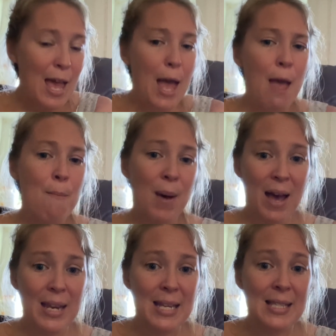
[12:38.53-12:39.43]

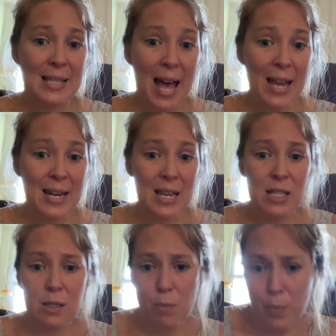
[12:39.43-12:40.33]
Embodied
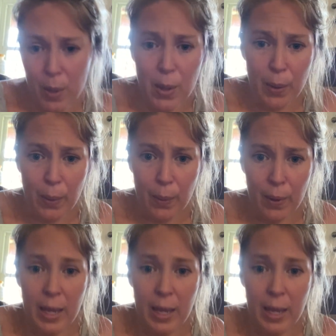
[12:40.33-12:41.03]
sadness, boo.